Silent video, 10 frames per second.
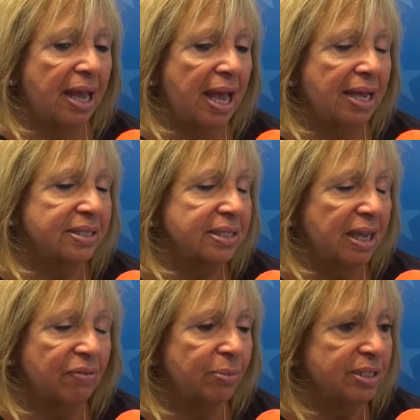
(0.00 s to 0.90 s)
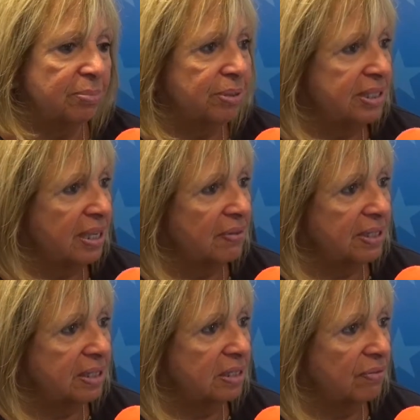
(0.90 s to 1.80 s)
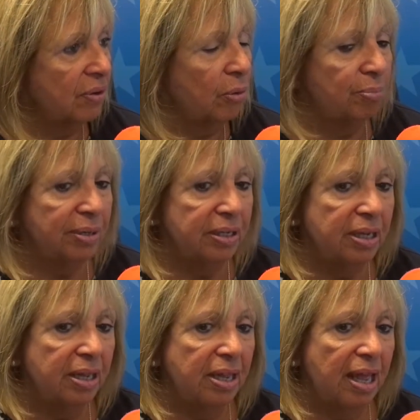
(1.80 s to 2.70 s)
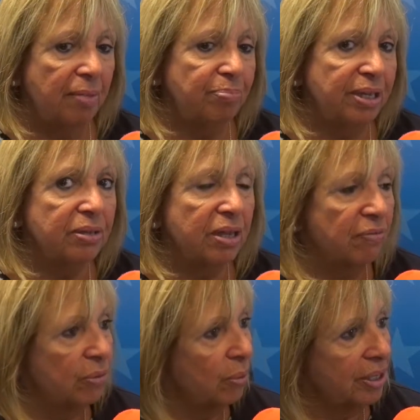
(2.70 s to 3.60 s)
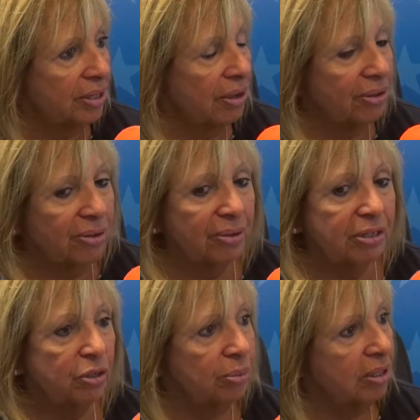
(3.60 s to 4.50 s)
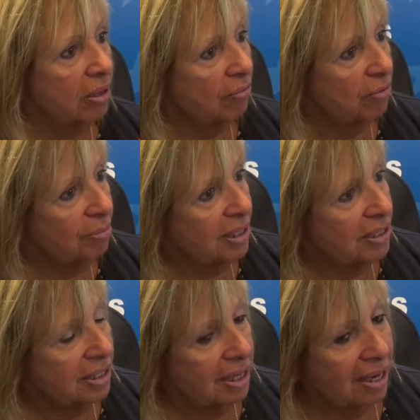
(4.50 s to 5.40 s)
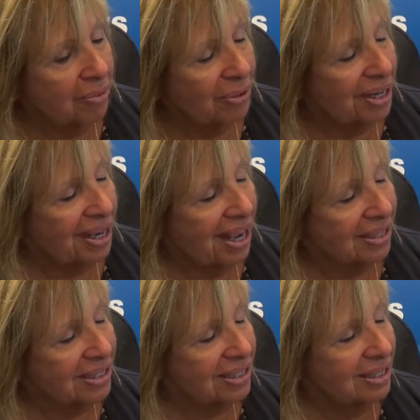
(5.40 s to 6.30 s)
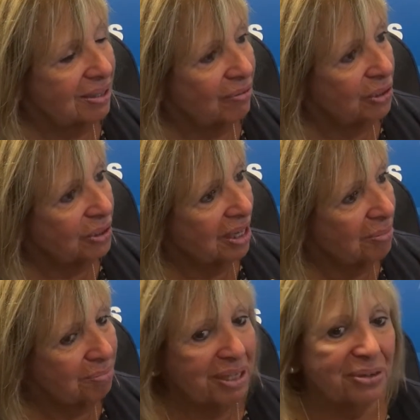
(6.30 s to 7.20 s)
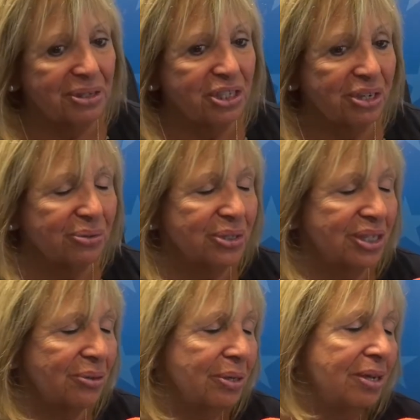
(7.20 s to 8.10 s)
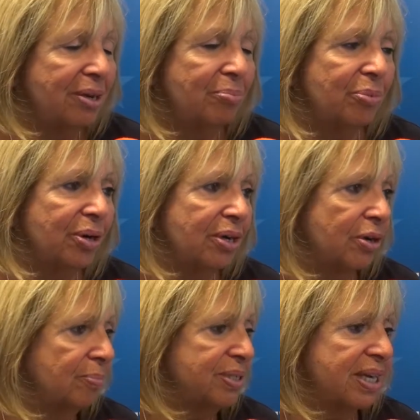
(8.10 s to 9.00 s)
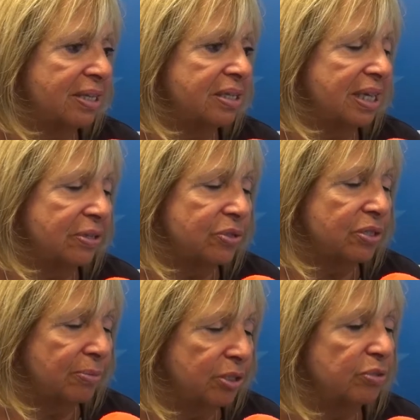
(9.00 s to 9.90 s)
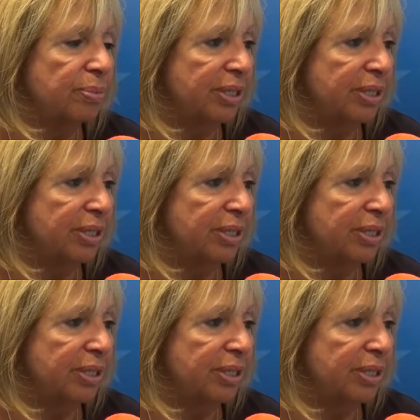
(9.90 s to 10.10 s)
ask everyone to please have that sense of hope and being there for one another. And you were there for me today when I asked if you'd come be on the show. So, Mark Herbst, I thank you so much for